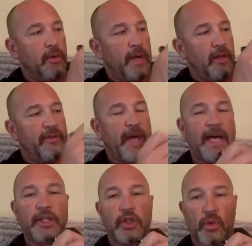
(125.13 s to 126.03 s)

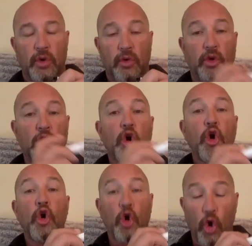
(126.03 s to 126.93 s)
aldosterone
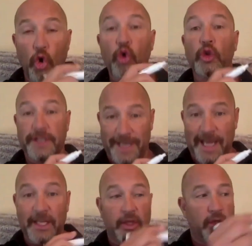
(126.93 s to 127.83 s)
holds
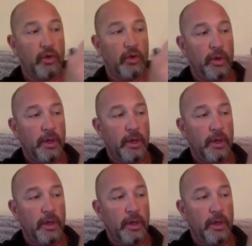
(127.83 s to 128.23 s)
on to